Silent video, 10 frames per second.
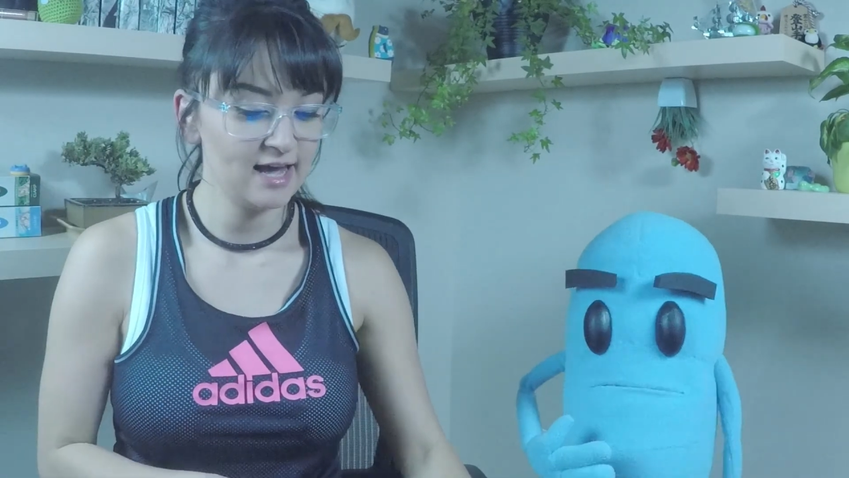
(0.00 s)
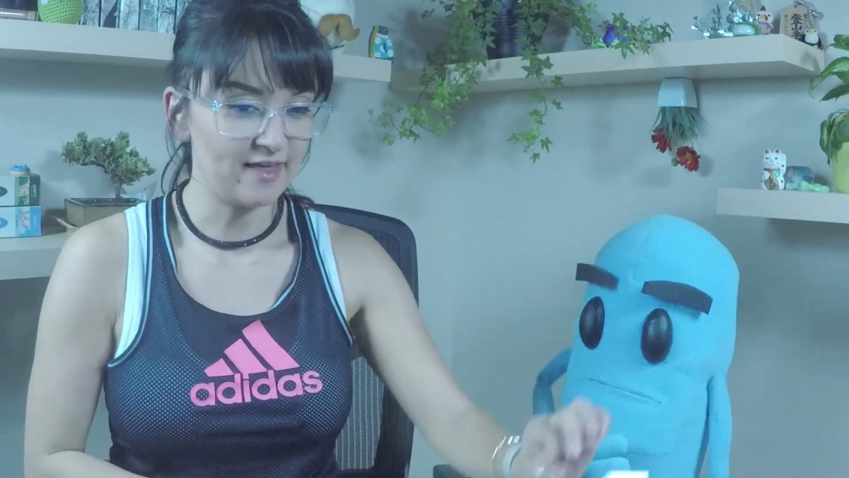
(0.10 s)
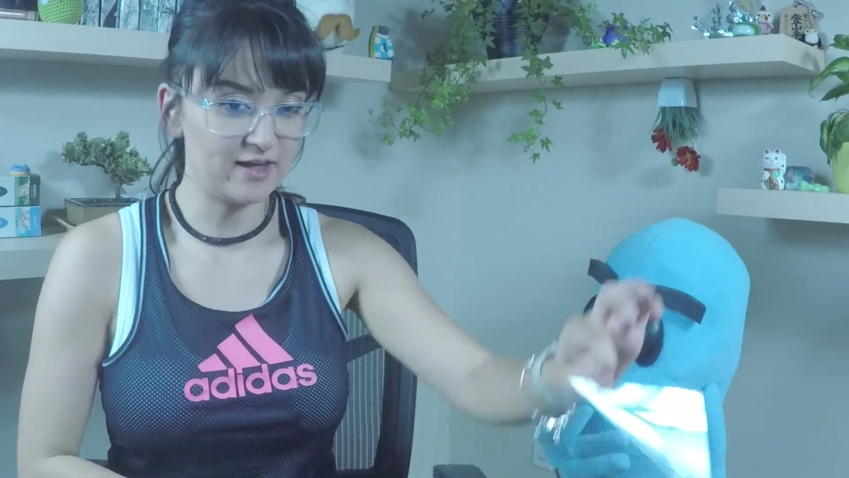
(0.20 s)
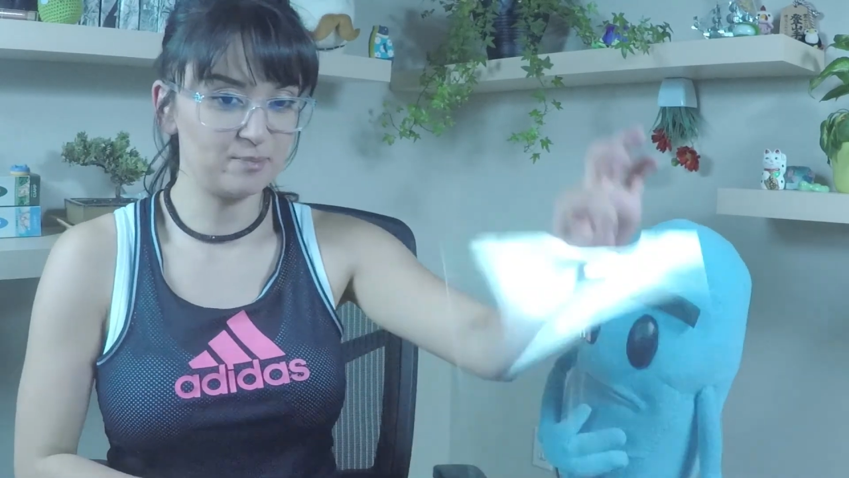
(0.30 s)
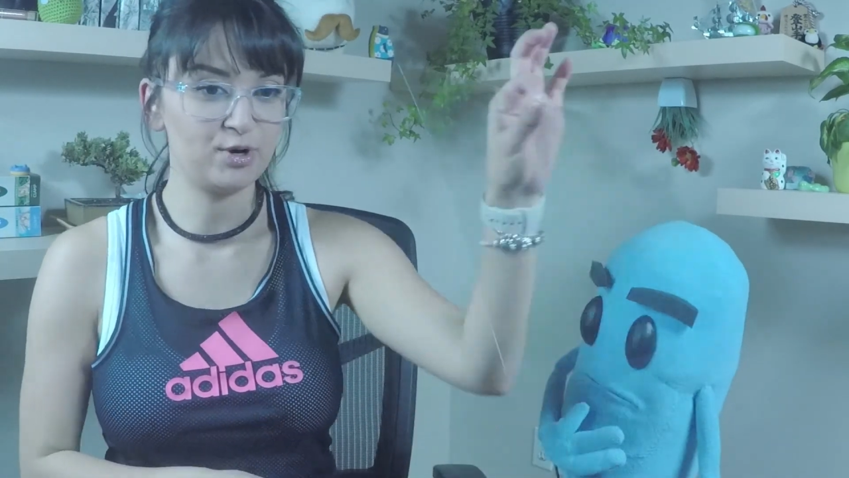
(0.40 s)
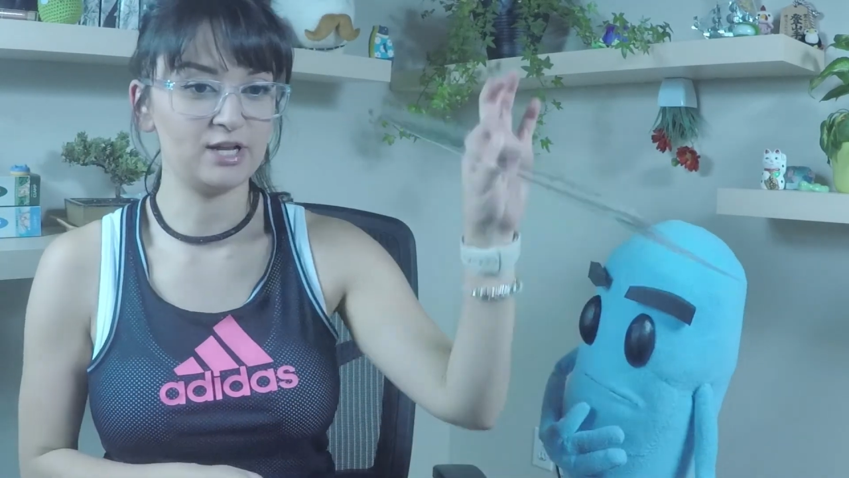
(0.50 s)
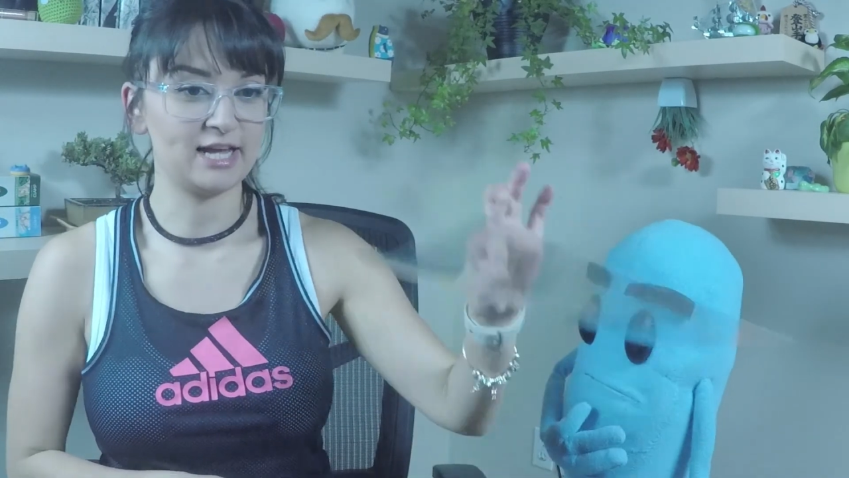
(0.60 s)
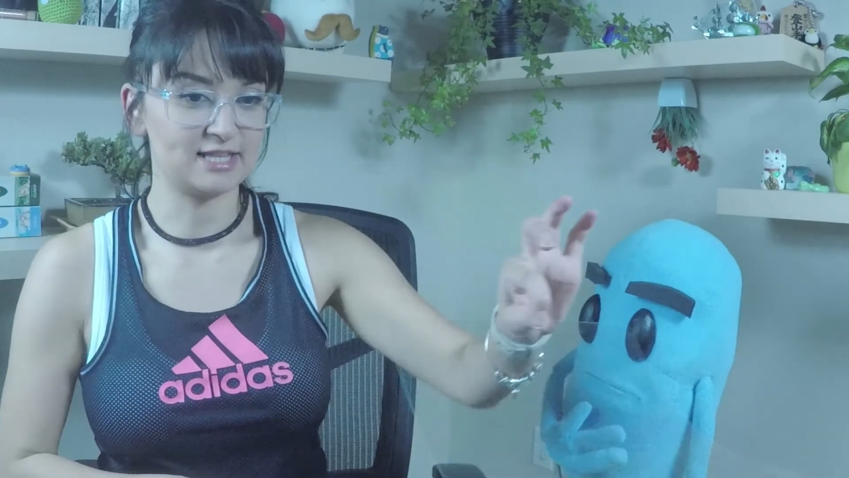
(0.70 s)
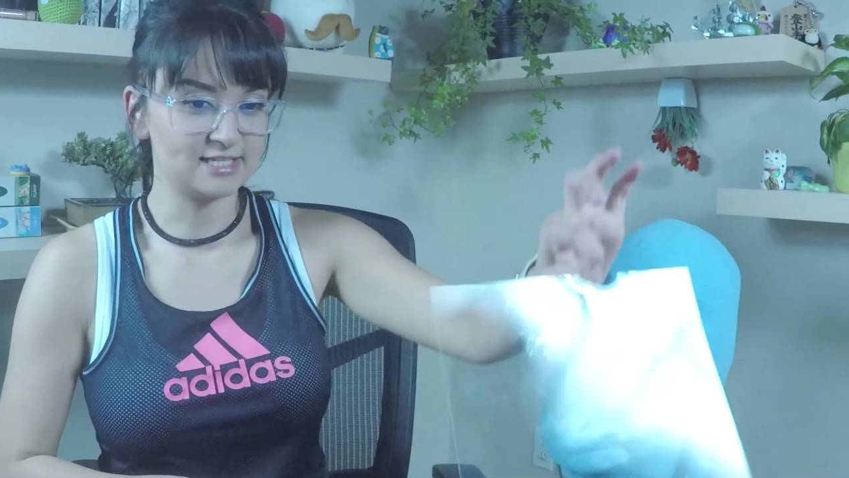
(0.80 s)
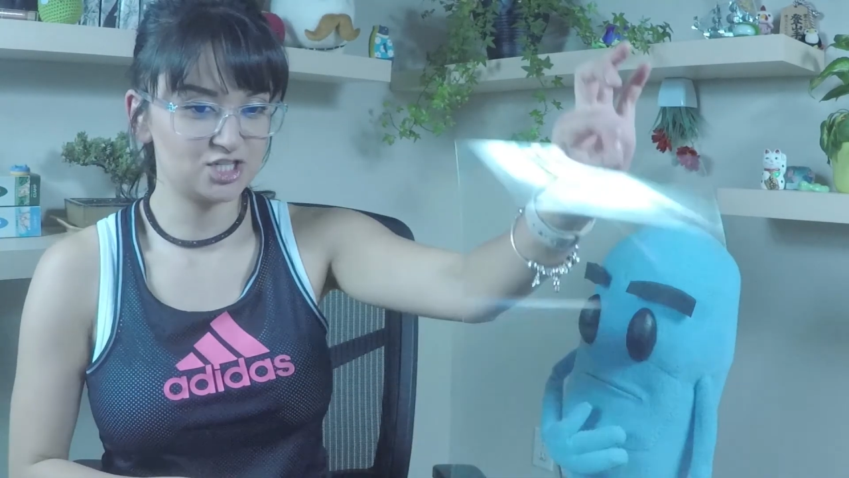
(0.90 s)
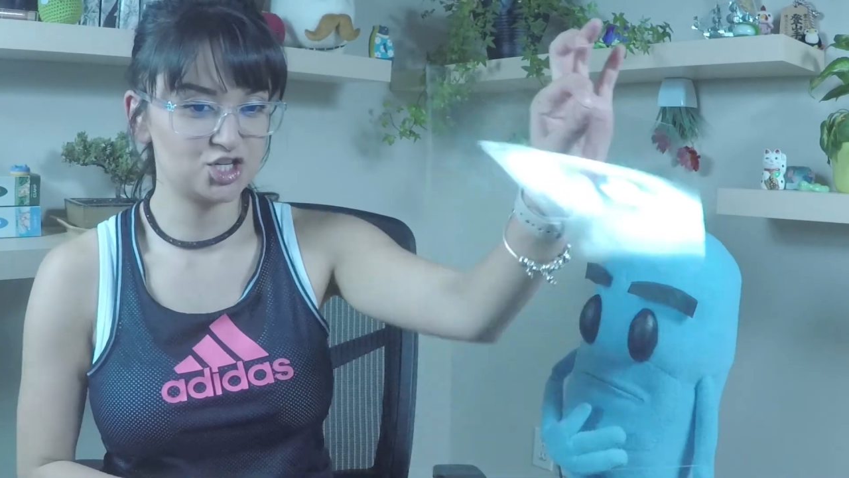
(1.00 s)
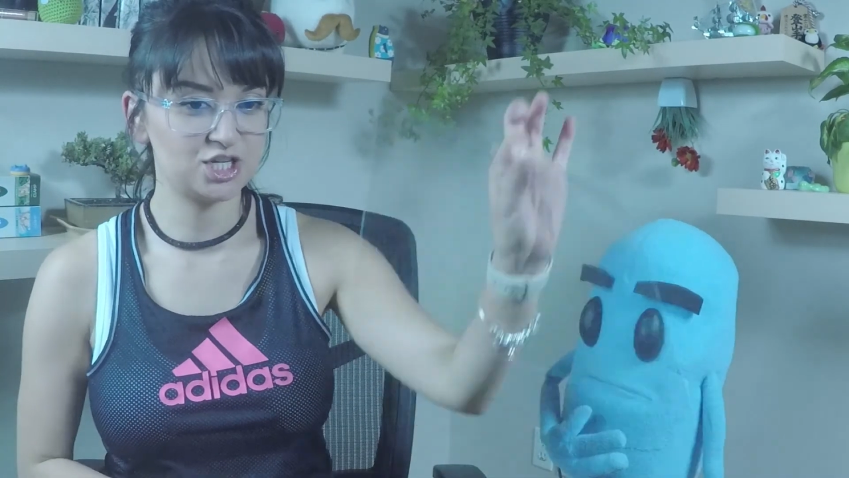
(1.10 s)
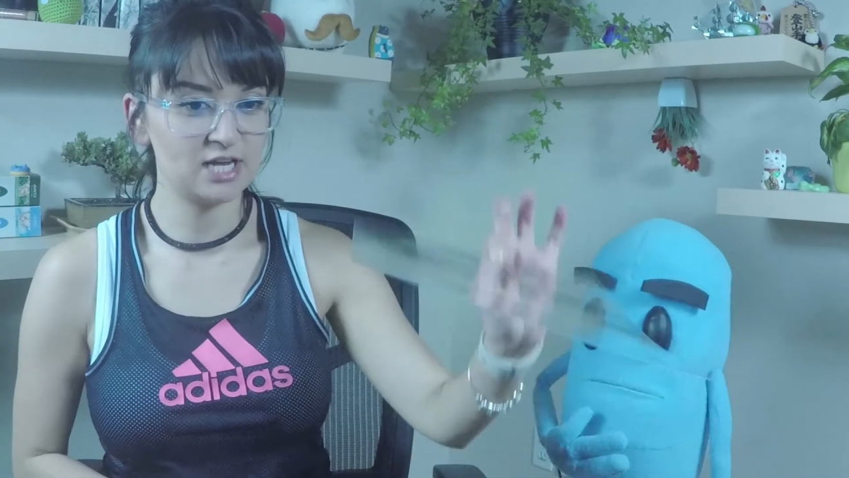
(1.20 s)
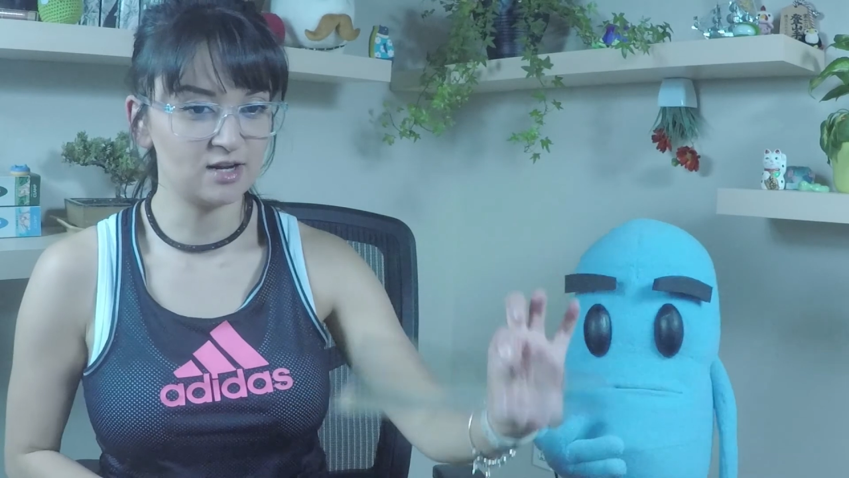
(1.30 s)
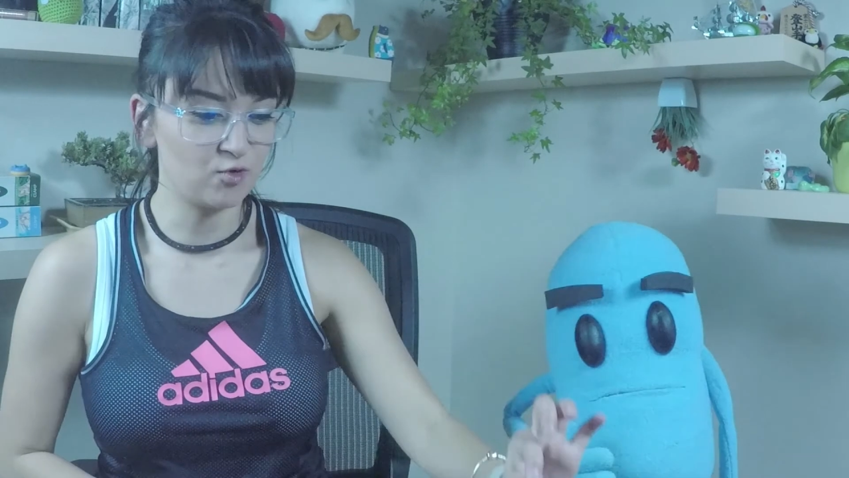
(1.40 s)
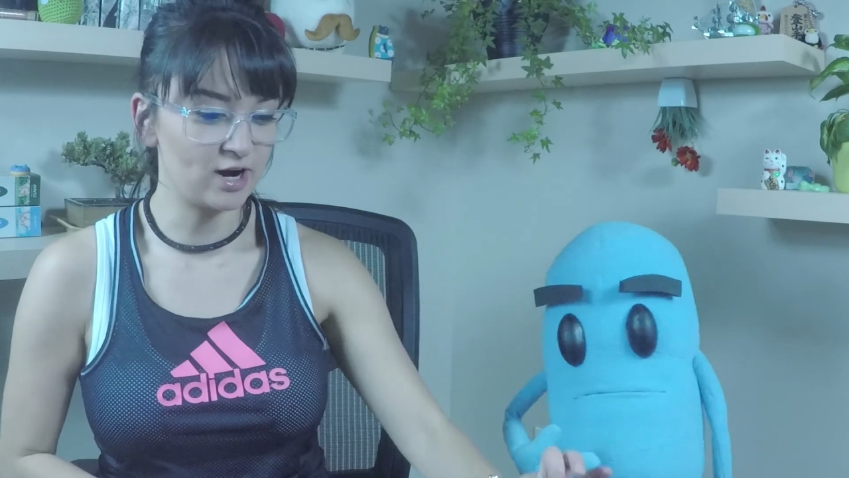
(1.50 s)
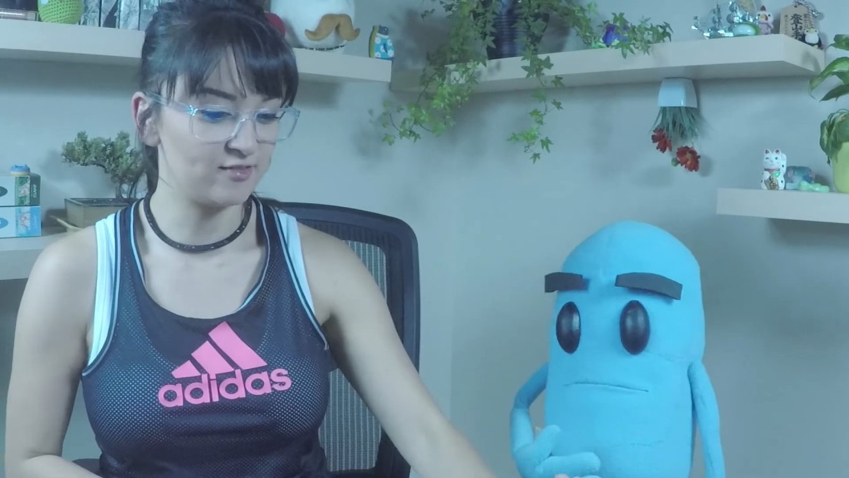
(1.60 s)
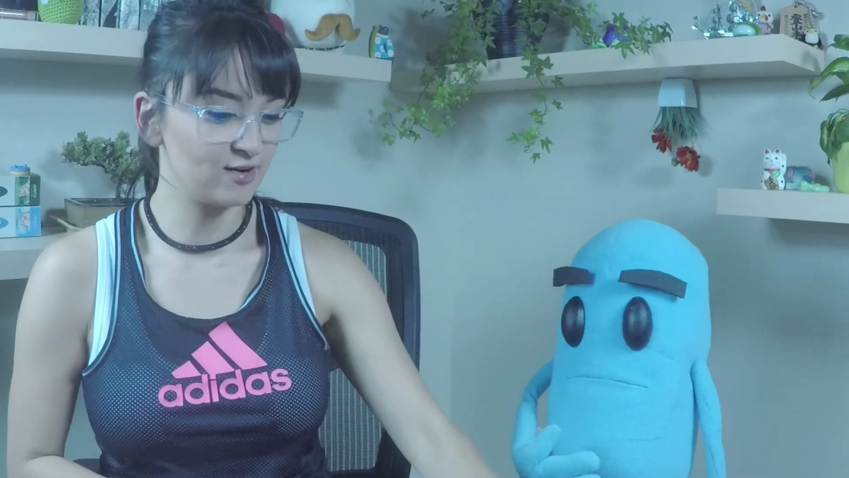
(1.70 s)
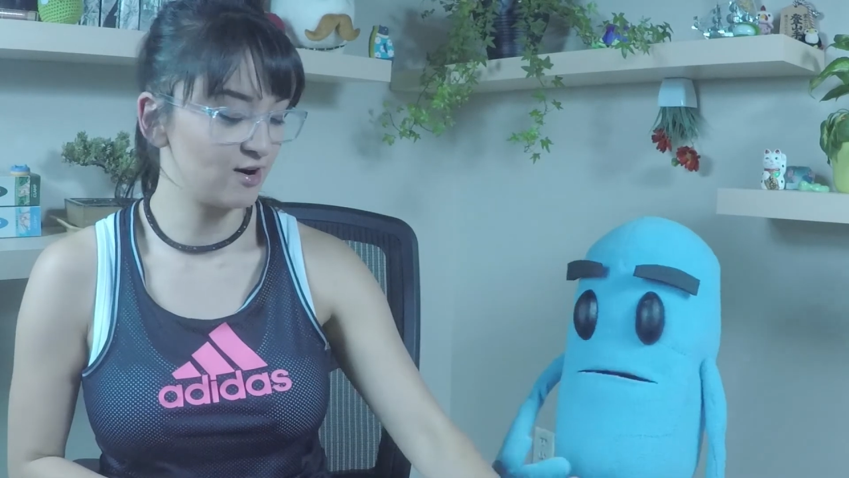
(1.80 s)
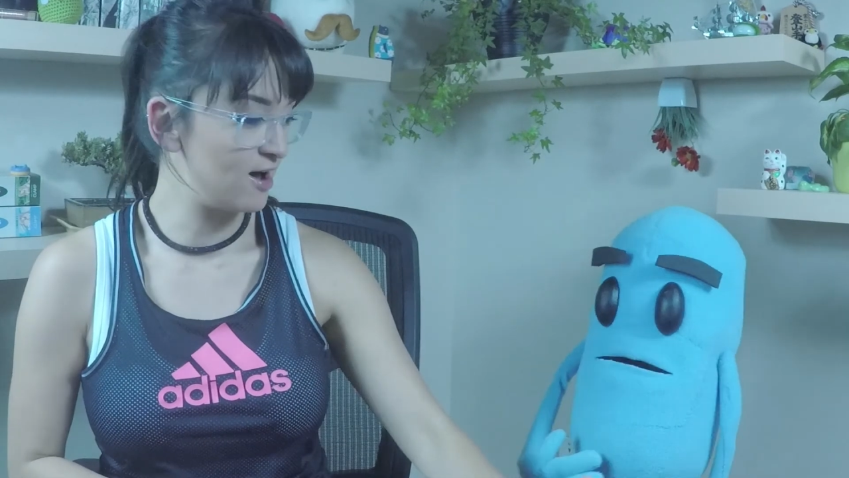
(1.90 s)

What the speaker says: and they'd put like this sheet of whatever on?